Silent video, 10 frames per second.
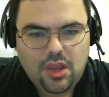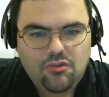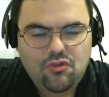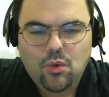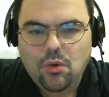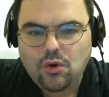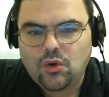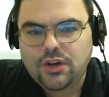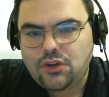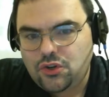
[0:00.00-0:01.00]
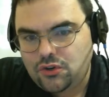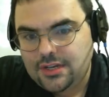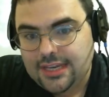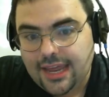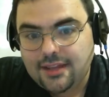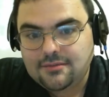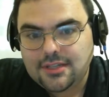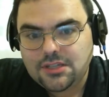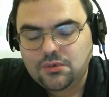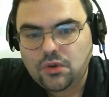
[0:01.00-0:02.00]
so what we're going to do today
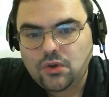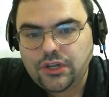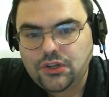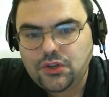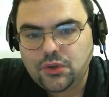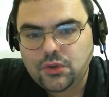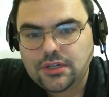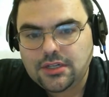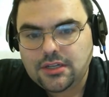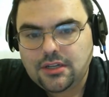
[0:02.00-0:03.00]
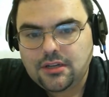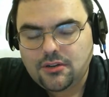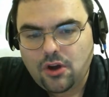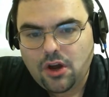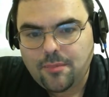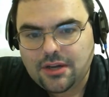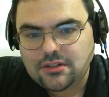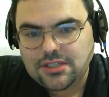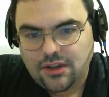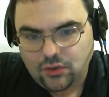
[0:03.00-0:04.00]
is we're going to talk
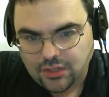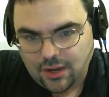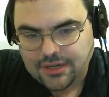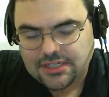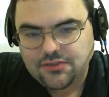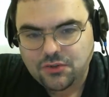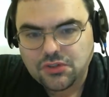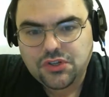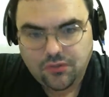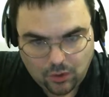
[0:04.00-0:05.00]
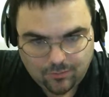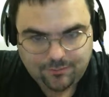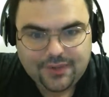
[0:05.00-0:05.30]
about several topics. First of all,